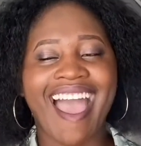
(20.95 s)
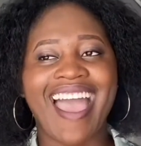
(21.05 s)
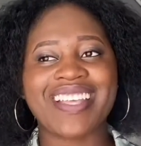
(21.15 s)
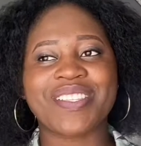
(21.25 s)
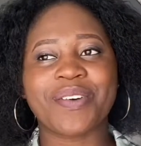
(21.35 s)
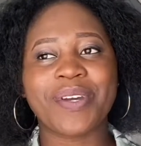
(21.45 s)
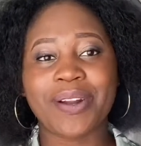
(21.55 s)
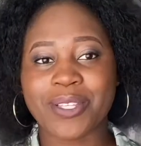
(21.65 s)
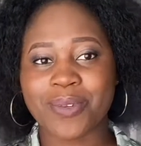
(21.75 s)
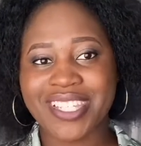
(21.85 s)
I saw it,
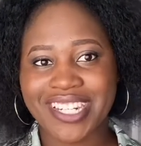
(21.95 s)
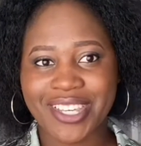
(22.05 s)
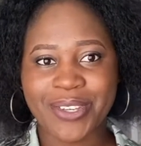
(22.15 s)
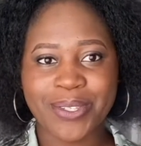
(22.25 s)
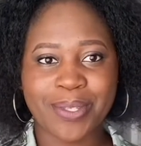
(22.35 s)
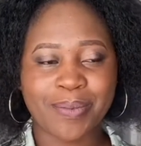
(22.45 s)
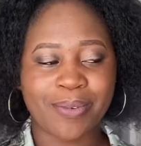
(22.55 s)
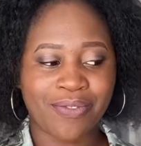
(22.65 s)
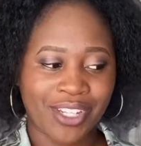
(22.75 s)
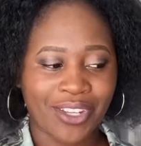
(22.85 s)
I was watching a YouTube
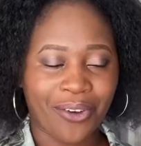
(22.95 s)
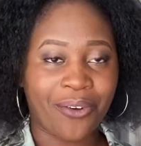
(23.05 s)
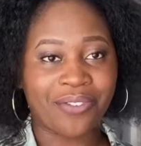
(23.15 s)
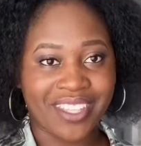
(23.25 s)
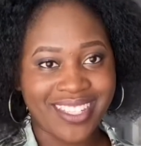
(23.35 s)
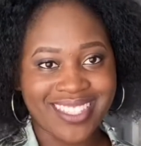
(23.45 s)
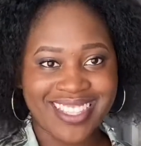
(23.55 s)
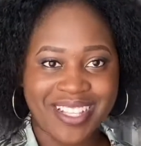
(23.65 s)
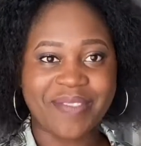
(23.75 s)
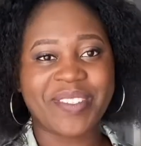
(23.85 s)
video of it
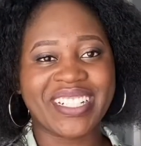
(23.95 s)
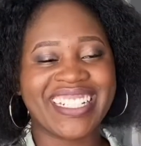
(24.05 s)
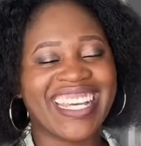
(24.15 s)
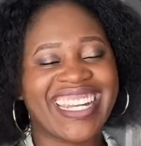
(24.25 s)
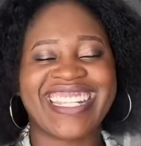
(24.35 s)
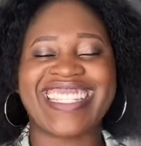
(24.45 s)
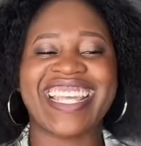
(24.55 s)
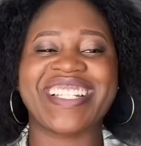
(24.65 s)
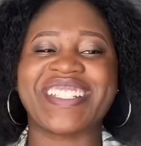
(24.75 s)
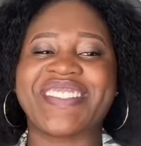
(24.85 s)
this morning and I
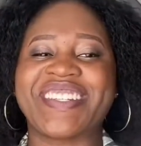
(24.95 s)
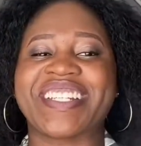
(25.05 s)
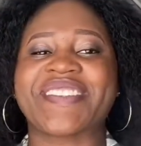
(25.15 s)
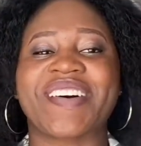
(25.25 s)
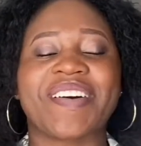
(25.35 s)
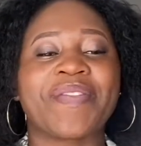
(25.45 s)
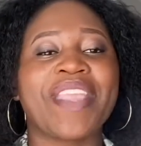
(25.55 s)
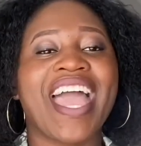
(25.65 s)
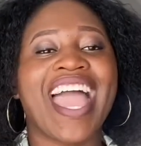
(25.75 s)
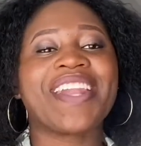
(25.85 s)
decided to do it as well.
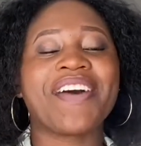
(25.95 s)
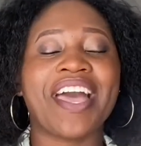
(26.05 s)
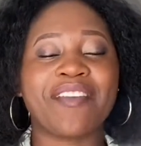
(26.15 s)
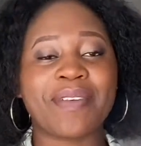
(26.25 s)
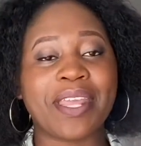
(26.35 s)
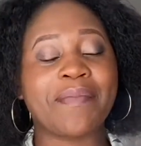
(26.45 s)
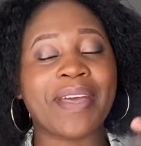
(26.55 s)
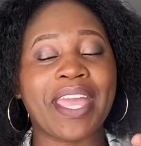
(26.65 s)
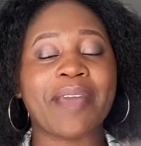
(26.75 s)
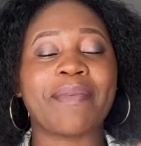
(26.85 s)
I know I have been
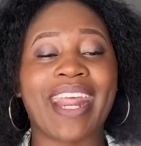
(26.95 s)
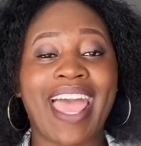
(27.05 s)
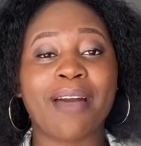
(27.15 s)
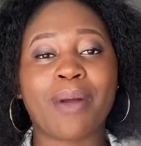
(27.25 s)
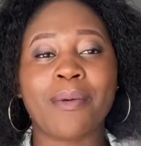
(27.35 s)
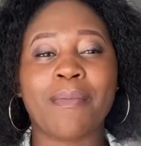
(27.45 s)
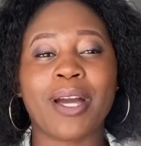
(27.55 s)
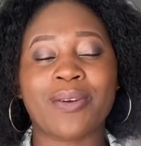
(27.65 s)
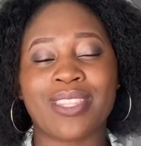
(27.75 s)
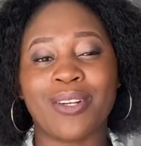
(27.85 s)
MIA, but I am coming
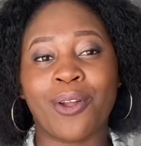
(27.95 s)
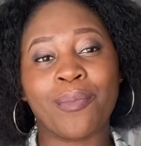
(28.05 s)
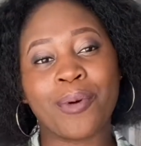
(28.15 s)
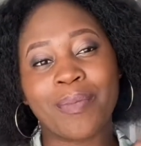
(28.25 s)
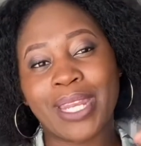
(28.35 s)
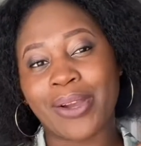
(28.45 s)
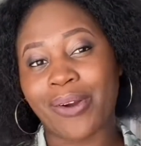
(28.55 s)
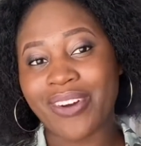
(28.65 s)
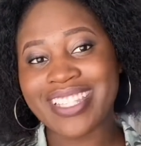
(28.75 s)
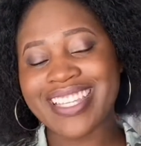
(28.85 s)
back with a lot more medical
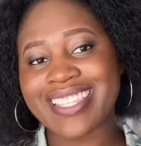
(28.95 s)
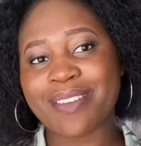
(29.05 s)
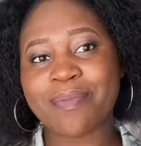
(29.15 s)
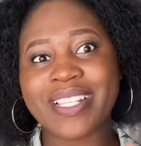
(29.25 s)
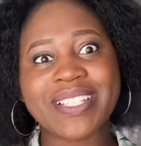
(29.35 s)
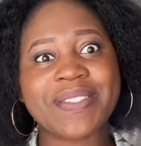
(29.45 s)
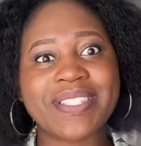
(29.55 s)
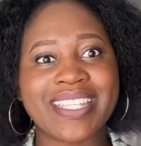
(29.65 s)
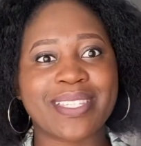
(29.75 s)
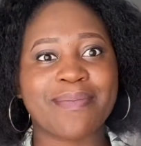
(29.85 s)
content, so please do
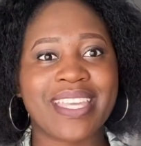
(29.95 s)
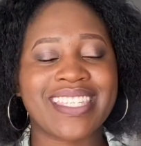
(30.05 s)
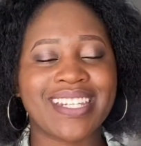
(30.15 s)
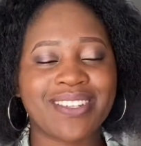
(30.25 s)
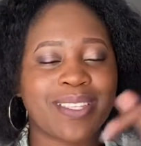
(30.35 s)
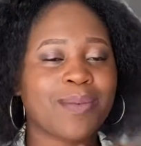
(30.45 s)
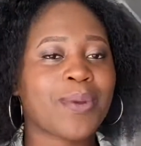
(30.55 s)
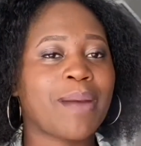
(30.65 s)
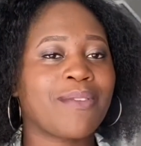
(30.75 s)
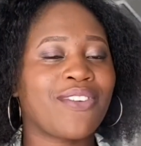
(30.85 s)
stick to my channel.
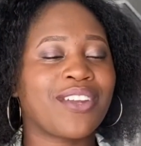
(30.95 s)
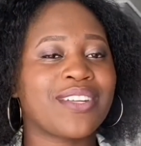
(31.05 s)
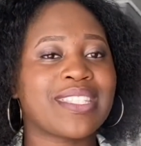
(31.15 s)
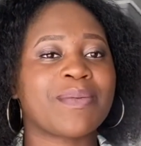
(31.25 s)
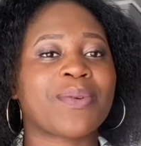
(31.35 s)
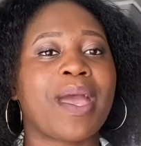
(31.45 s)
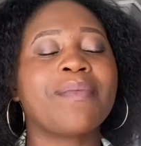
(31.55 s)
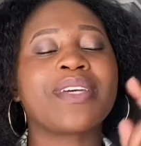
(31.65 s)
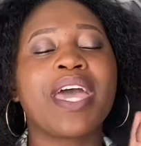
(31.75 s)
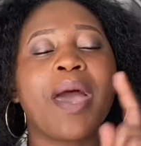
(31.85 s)
Subscribe if you are not
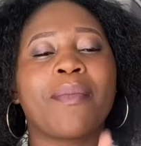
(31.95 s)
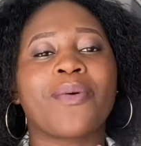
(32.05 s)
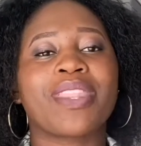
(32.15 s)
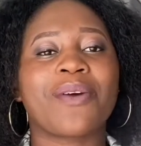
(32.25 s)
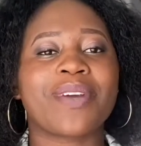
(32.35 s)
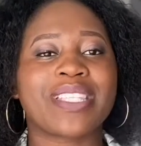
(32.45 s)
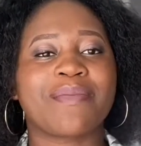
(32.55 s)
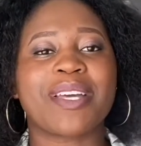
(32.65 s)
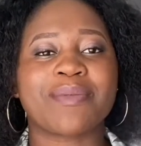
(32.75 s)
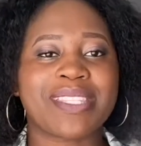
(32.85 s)
subscribed. But without
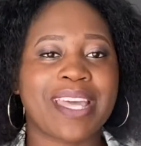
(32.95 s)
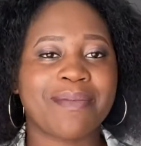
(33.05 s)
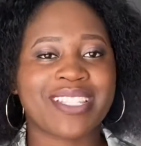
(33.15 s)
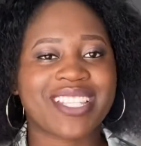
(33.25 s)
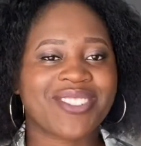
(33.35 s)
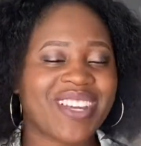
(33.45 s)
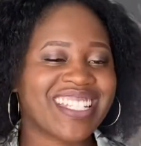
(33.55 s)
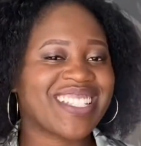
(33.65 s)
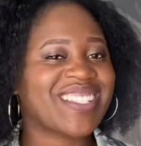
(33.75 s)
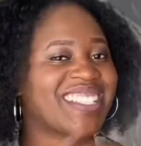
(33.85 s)
wasting much more time, let's go
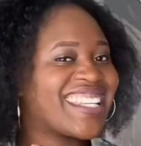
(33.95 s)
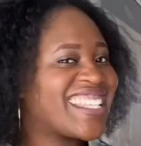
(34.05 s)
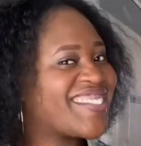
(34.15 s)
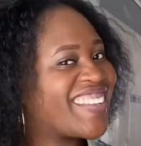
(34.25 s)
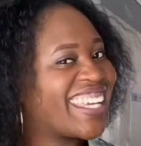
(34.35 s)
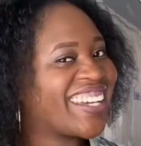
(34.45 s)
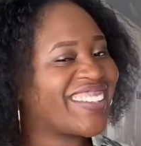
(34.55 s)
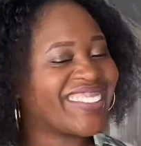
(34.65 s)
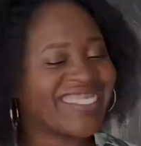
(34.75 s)
straight into today's video.